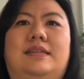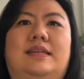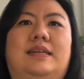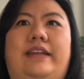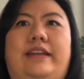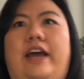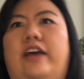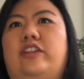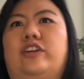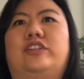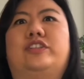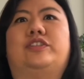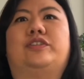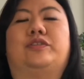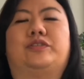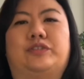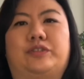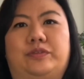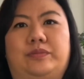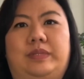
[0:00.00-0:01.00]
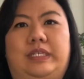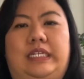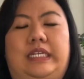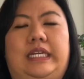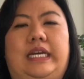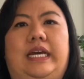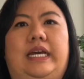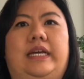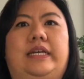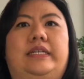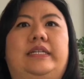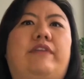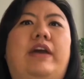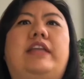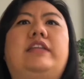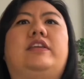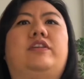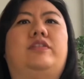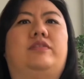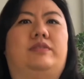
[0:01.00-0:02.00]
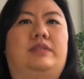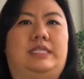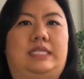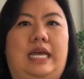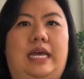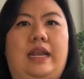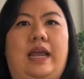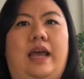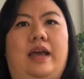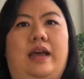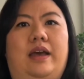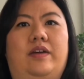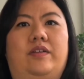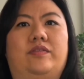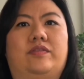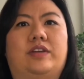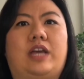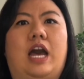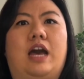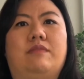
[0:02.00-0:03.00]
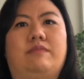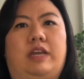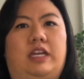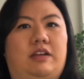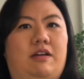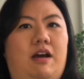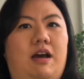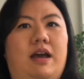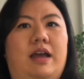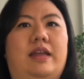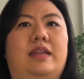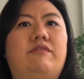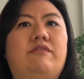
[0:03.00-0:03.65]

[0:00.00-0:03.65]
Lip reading: and other social media, venues that have come and gone,